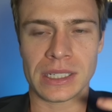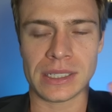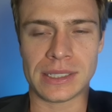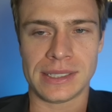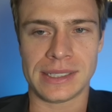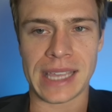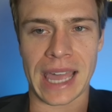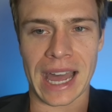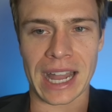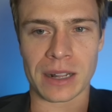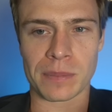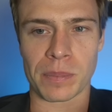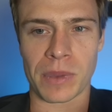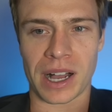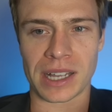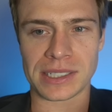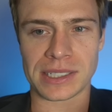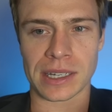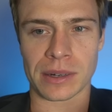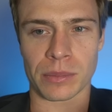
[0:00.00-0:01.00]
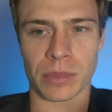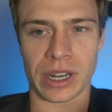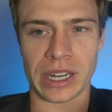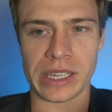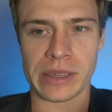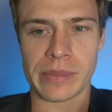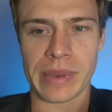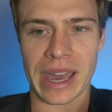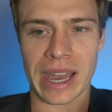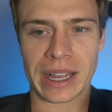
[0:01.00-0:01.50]
Zach Moss at
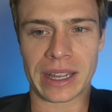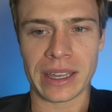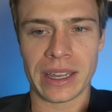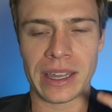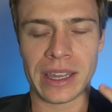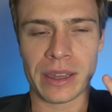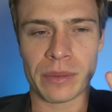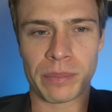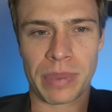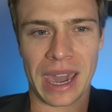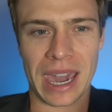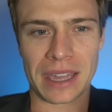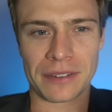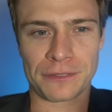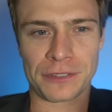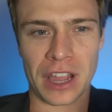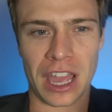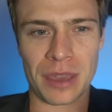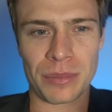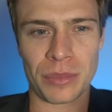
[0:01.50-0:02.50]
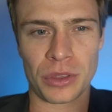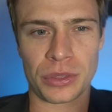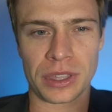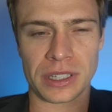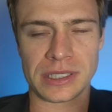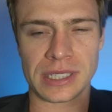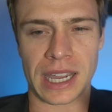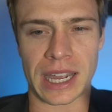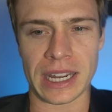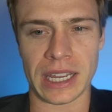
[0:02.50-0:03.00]
running back, Pat Freiermuth
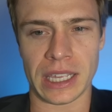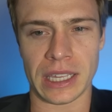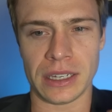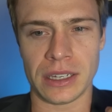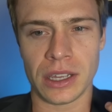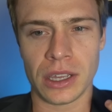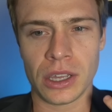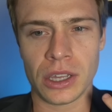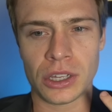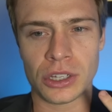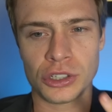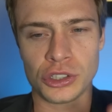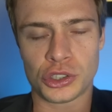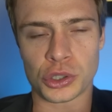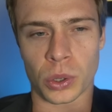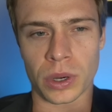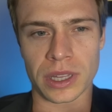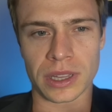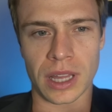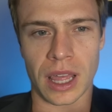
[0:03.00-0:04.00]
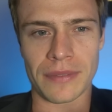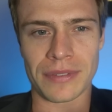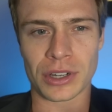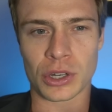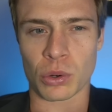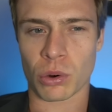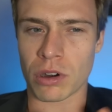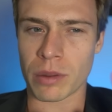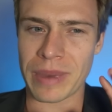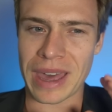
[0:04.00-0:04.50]
at tight end, Jordan Love
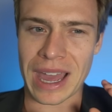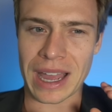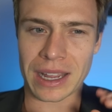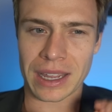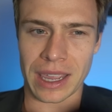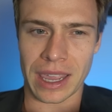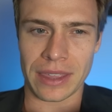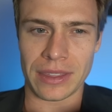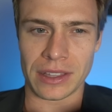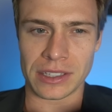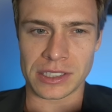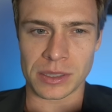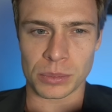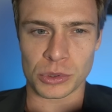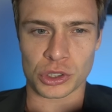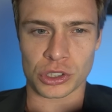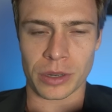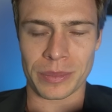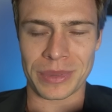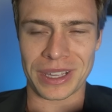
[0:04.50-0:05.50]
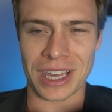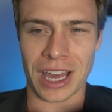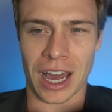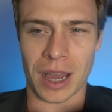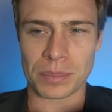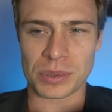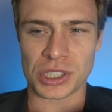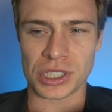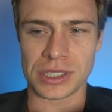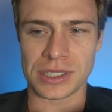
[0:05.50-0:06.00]
at quarterback, and then some streaming
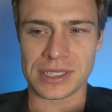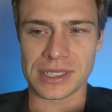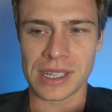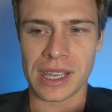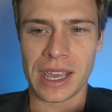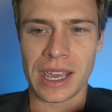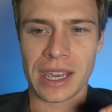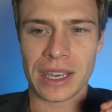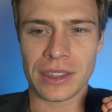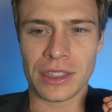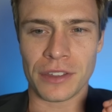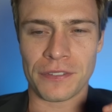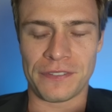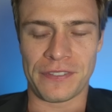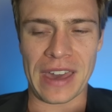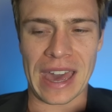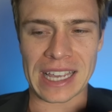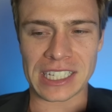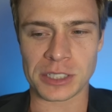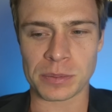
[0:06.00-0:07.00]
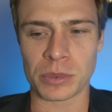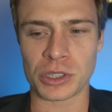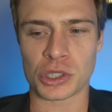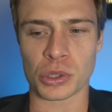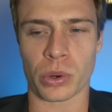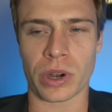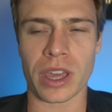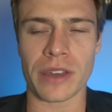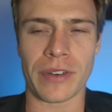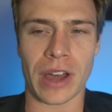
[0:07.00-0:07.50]
options. The vast
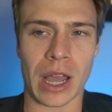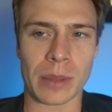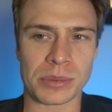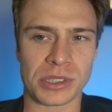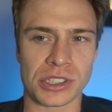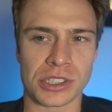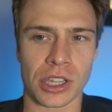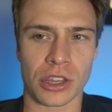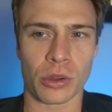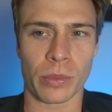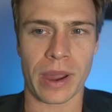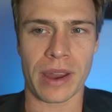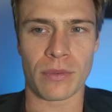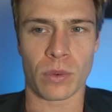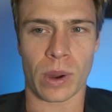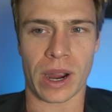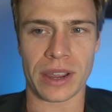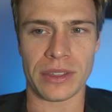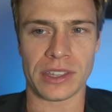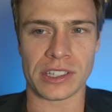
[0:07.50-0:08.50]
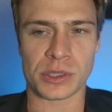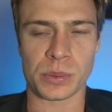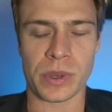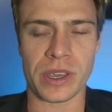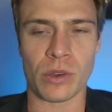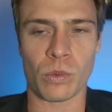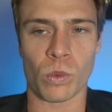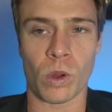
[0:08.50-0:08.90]
majority of options on the waiver wire this week